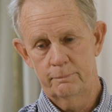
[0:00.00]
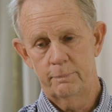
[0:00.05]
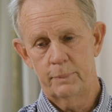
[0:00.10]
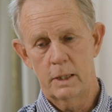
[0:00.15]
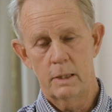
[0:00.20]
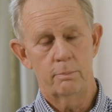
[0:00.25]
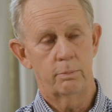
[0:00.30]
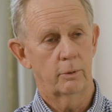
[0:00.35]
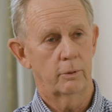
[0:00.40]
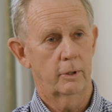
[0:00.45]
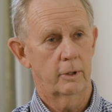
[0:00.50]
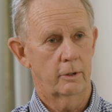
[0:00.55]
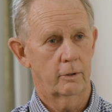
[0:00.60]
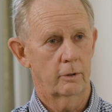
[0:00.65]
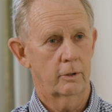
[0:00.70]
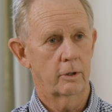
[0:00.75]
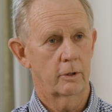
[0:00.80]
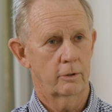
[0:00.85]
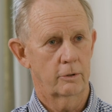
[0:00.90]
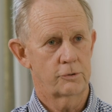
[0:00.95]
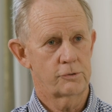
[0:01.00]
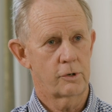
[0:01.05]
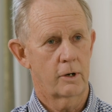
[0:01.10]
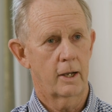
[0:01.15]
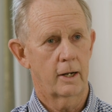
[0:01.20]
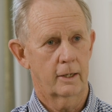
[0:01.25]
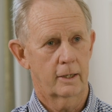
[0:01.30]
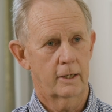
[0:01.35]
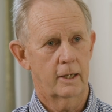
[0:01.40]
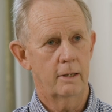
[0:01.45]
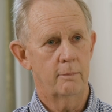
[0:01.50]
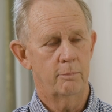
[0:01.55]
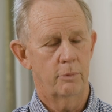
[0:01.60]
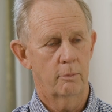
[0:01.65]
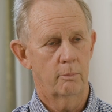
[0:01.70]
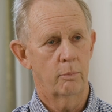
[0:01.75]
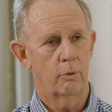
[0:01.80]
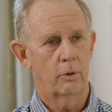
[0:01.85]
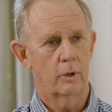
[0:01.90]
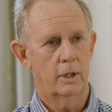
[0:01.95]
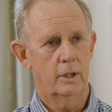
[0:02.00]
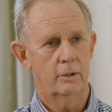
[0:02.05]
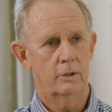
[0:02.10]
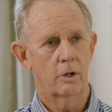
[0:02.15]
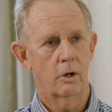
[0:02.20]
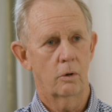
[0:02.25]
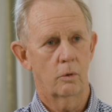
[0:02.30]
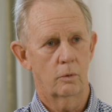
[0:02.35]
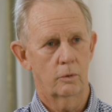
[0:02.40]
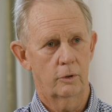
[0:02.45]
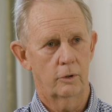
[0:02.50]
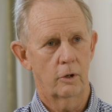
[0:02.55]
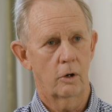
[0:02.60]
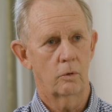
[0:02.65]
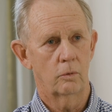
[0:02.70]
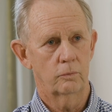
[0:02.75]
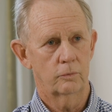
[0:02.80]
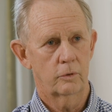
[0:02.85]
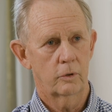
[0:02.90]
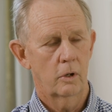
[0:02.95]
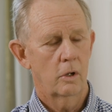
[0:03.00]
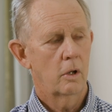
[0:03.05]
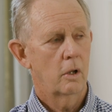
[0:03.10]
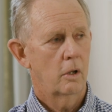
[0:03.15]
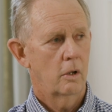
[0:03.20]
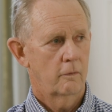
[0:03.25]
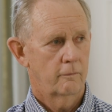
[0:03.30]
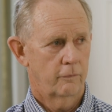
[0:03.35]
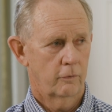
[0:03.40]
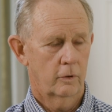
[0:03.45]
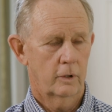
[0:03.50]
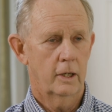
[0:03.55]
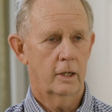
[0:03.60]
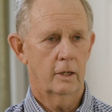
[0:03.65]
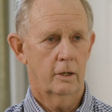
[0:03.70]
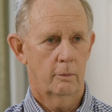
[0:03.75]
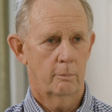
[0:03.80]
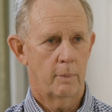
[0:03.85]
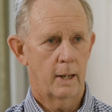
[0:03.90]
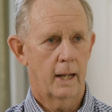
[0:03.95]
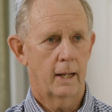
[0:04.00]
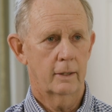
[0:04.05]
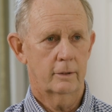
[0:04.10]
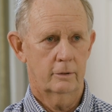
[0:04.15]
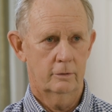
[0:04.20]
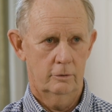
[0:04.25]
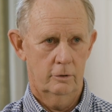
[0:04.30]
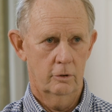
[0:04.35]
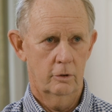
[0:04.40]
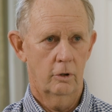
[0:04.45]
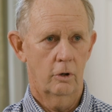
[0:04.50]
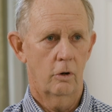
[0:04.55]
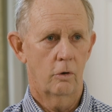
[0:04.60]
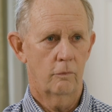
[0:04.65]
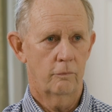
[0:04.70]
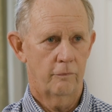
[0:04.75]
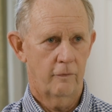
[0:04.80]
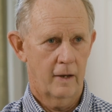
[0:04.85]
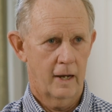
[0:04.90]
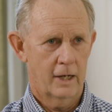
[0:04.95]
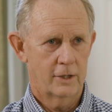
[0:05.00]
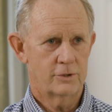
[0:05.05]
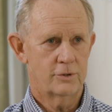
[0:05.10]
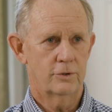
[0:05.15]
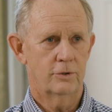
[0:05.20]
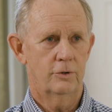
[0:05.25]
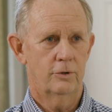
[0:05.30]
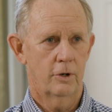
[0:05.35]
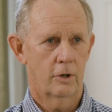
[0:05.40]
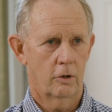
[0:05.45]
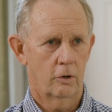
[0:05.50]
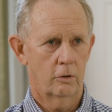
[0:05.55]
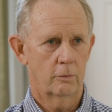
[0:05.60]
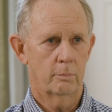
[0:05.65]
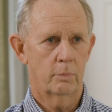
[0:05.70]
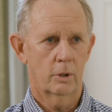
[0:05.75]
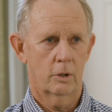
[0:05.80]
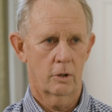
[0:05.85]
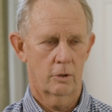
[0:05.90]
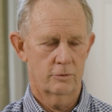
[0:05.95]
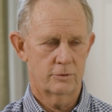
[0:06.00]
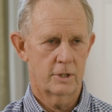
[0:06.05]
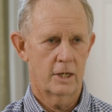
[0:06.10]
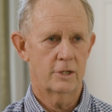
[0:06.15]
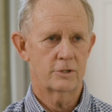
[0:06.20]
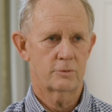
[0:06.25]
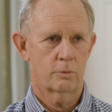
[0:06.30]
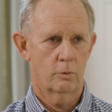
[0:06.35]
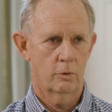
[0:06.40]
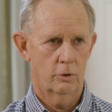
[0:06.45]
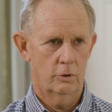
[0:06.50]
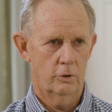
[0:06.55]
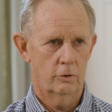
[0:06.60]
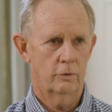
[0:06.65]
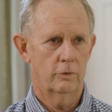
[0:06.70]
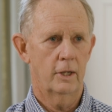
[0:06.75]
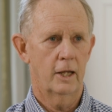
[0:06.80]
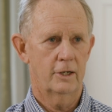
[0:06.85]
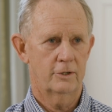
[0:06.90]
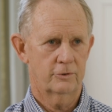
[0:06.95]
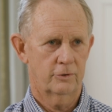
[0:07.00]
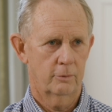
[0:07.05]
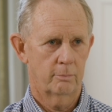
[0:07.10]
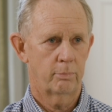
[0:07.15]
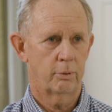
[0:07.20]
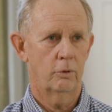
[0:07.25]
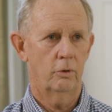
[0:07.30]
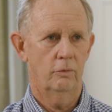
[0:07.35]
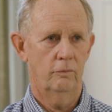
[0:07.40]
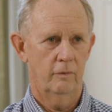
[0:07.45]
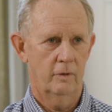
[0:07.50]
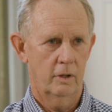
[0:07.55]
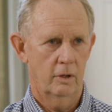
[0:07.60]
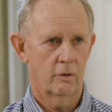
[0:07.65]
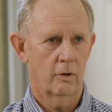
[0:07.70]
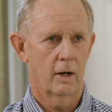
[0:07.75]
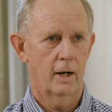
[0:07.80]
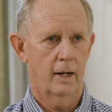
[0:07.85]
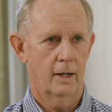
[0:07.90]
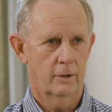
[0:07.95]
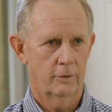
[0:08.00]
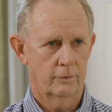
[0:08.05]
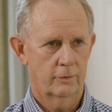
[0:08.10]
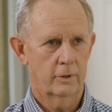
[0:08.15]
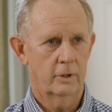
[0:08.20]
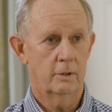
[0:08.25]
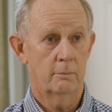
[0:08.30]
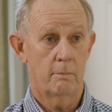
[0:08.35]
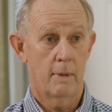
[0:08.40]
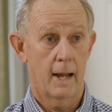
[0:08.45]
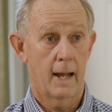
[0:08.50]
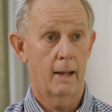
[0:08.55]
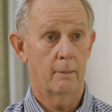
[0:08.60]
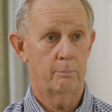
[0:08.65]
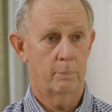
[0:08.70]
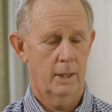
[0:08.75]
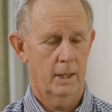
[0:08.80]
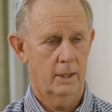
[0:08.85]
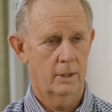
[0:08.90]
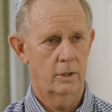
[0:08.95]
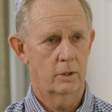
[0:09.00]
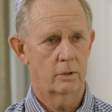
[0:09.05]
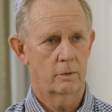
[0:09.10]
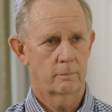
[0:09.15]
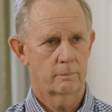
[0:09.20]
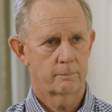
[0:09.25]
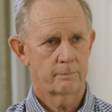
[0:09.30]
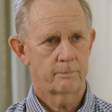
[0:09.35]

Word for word: people that are going to try to keep the breed going don't forget about good old-fashioned dirt because that's where you that's the proving ground in my opinion.